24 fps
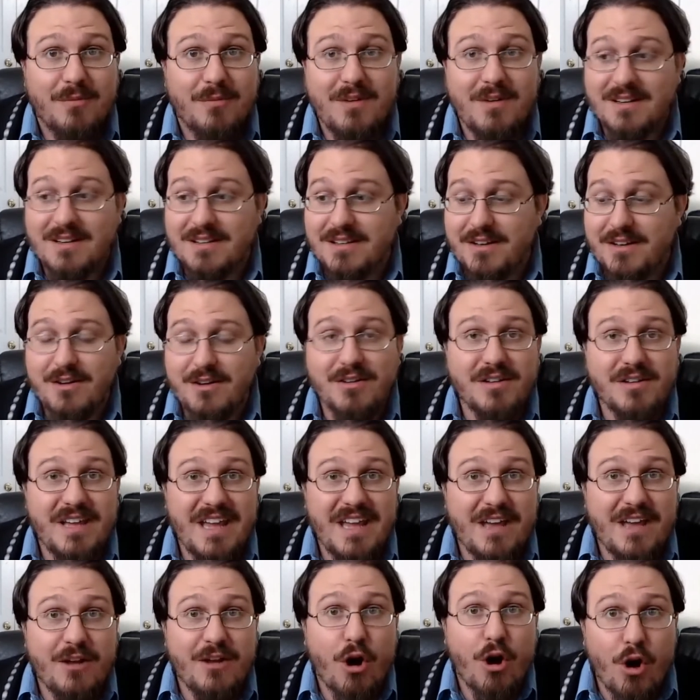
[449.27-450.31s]
I mean,
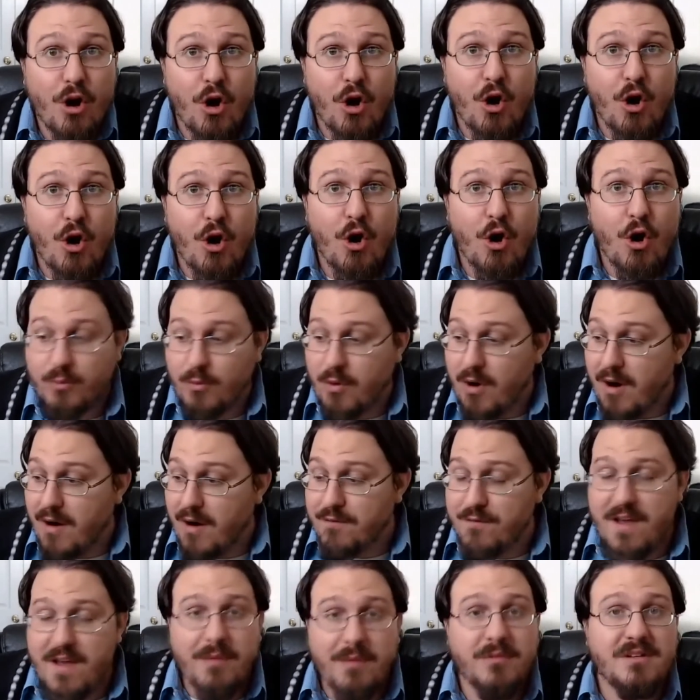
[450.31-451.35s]
literally in our homes, where our
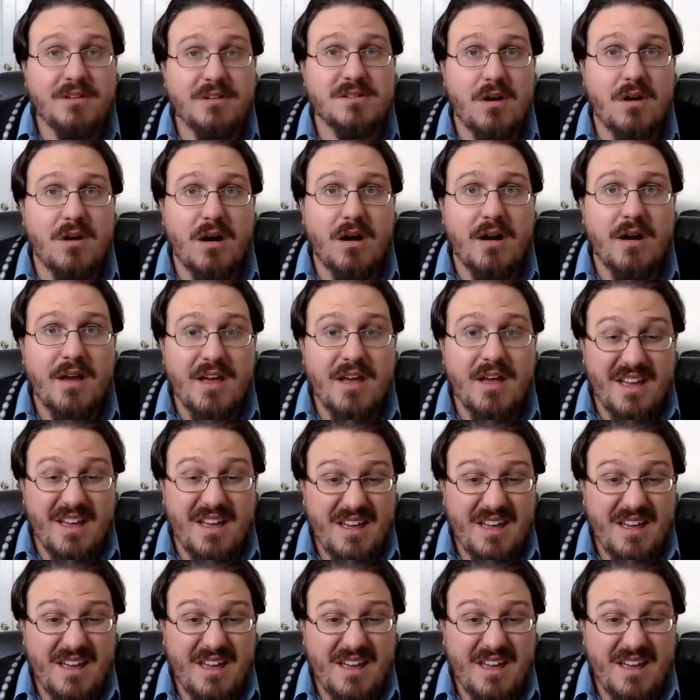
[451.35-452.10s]
families are,